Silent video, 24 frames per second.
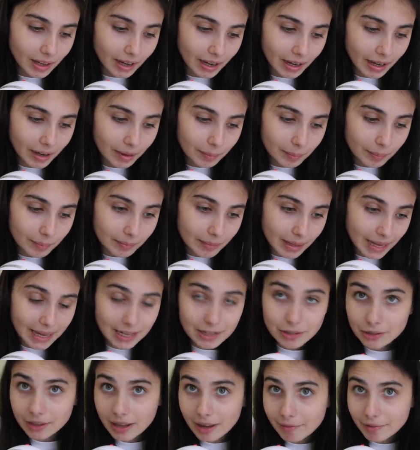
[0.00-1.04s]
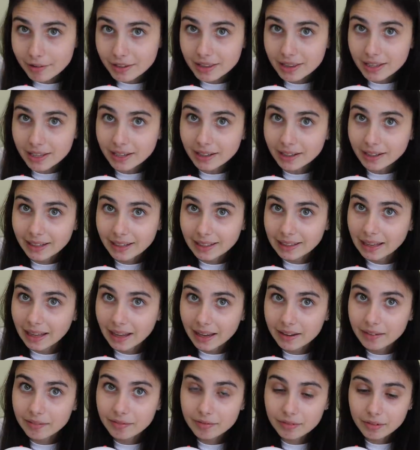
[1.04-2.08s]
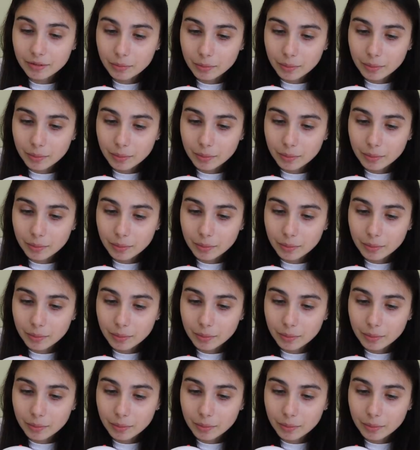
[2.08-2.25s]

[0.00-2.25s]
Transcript: handle everything in life,